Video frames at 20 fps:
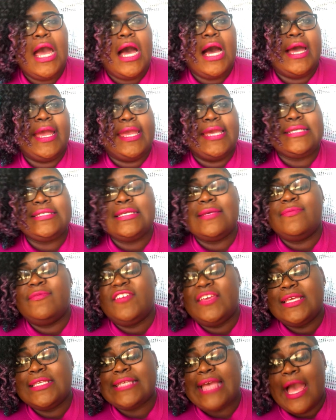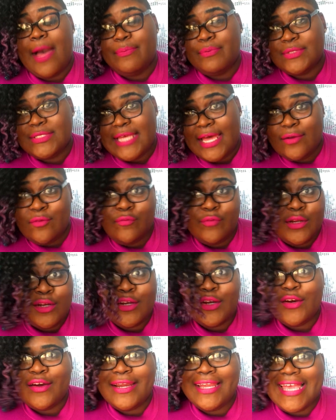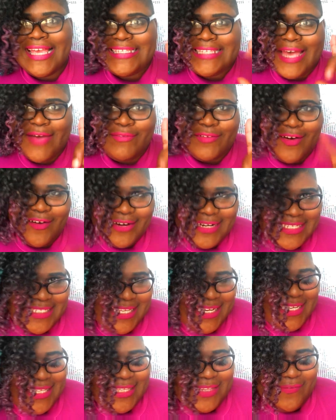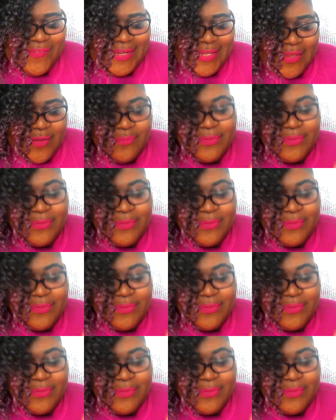Uh, ACV is apple cider vinegar, in case I haven't already said it in the video.